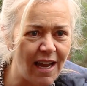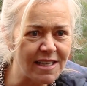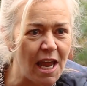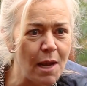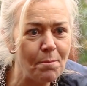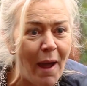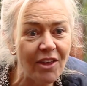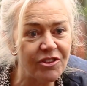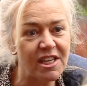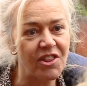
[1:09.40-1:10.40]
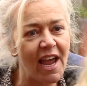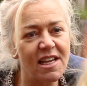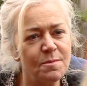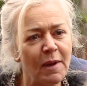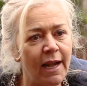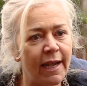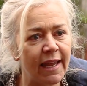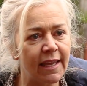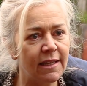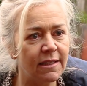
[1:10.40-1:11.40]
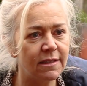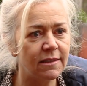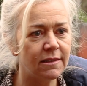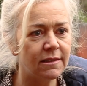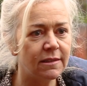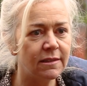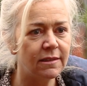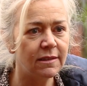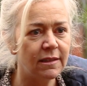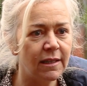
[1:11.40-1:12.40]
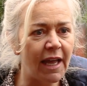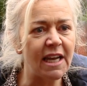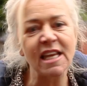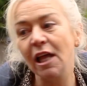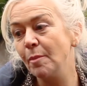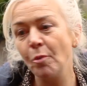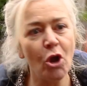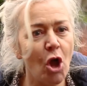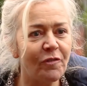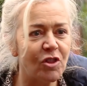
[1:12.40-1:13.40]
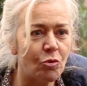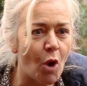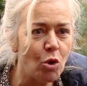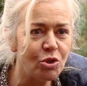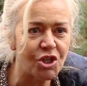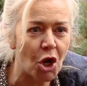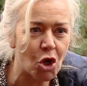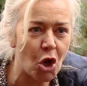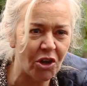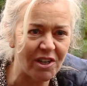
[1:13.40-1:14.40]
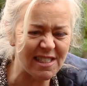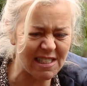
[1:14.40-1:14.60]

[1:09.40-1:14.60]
I take Beth to the asthma clinic. And I tell the boy over the road to not call her a